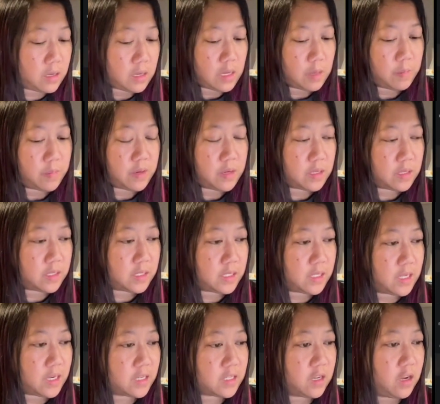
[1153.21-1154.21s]
I'm gonna
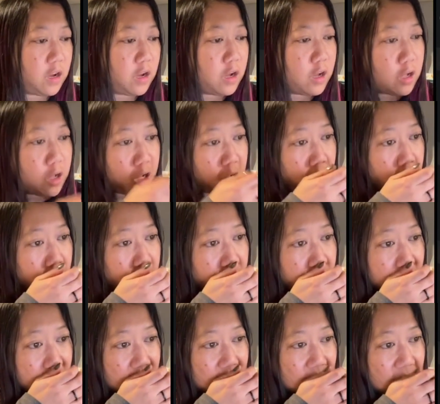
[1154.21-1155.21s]
select all
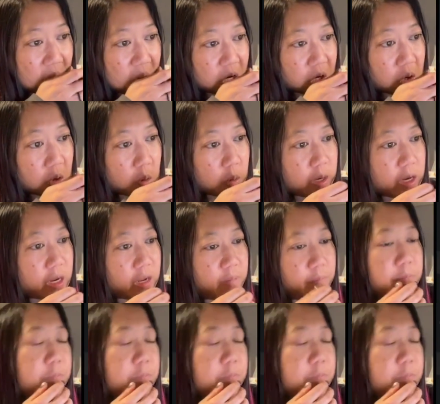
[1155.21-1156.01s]
and go in and